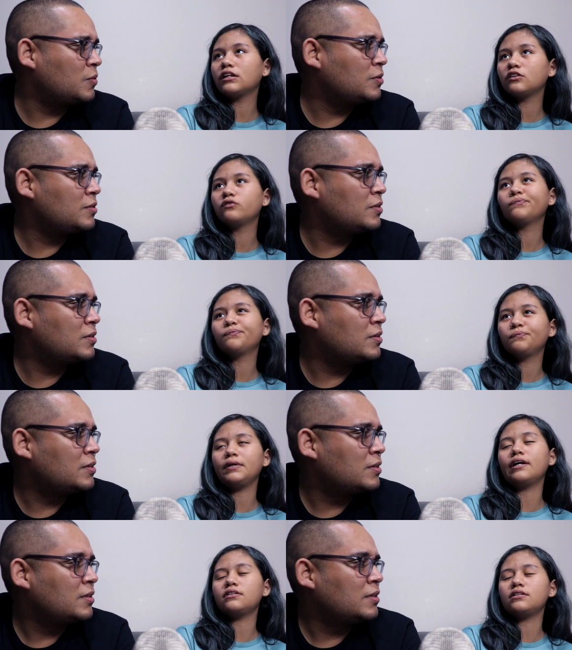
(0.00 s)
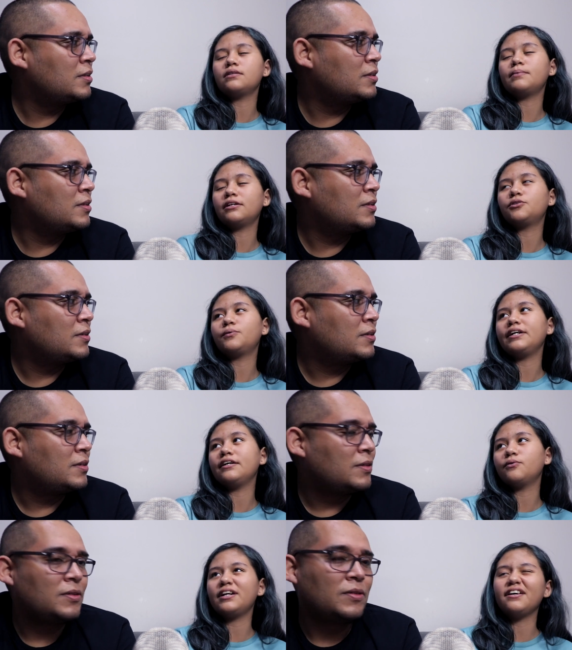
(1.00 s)
Speaker 1: words.
Speaker 2: Yeah, I'd say about 20,
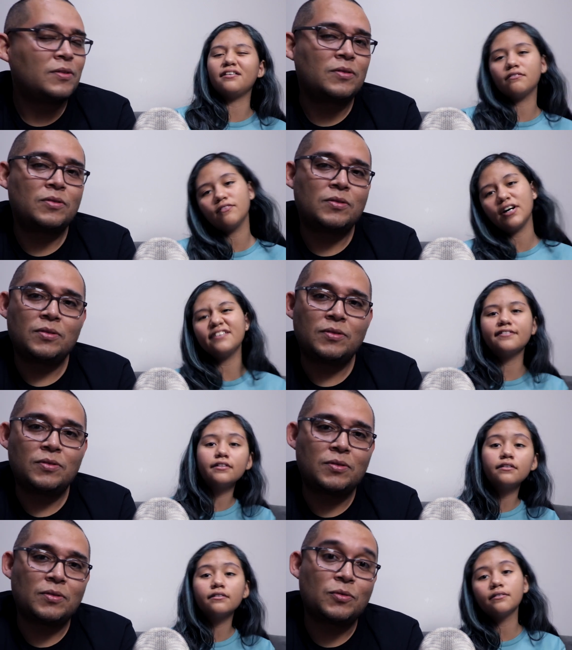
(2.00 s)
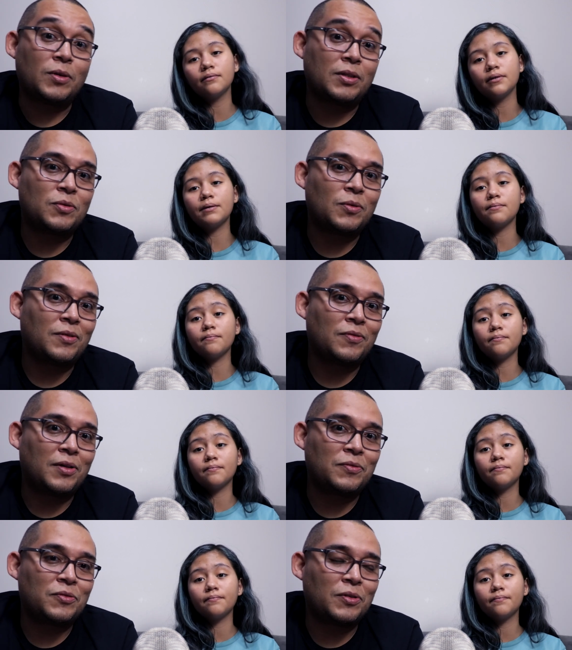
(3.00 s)
25. 20,
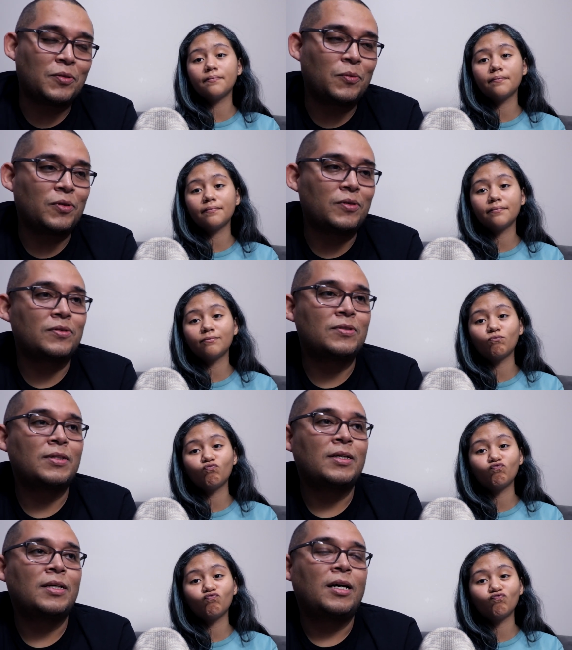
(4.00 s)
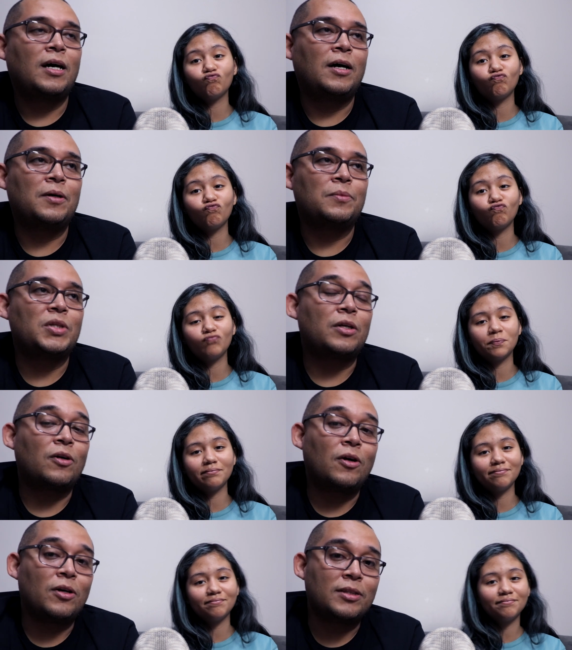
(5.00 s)
25 trigger words. That
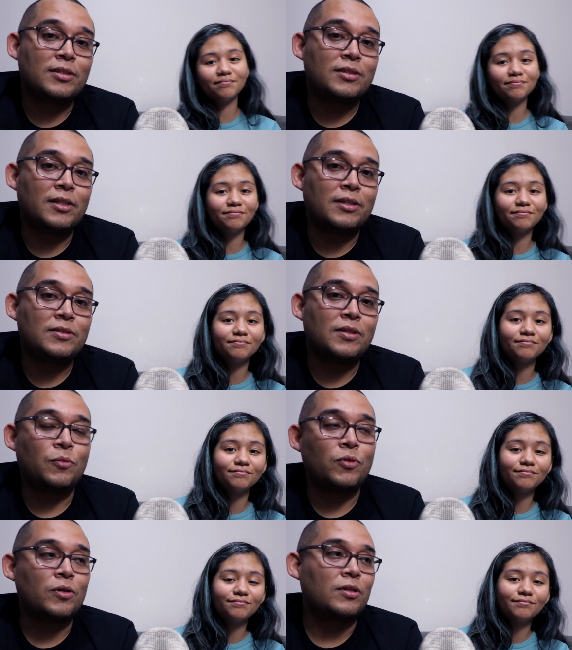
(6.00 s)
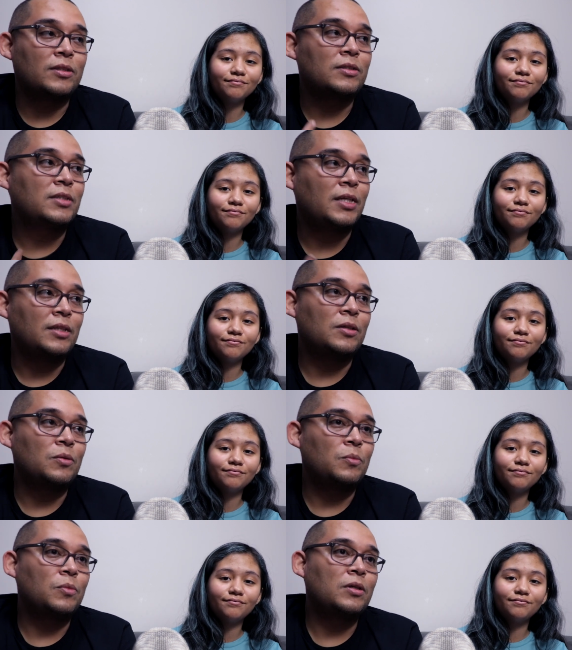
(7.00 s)
are on this list, and we're gonna say
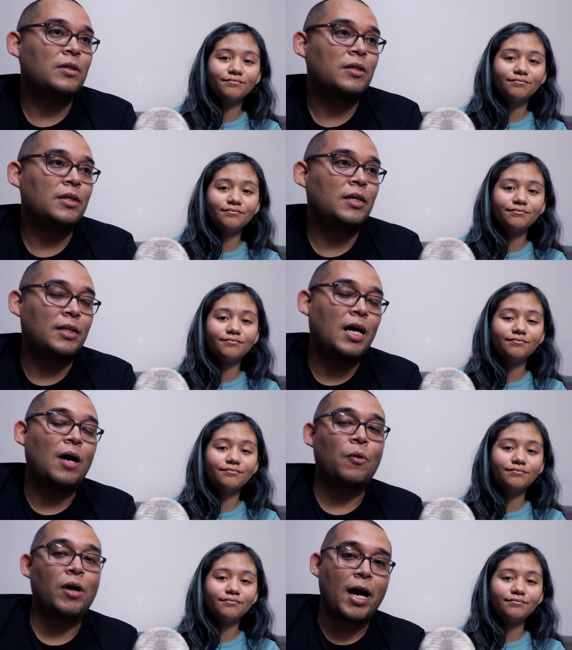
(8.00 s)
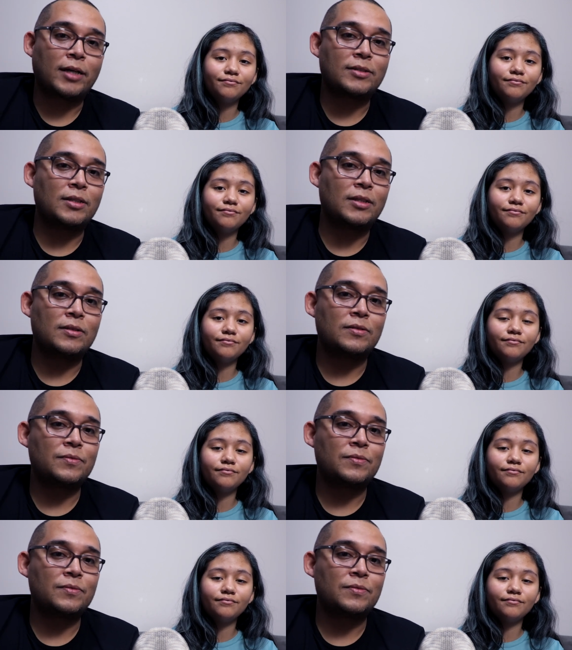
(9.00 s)
them in our accent.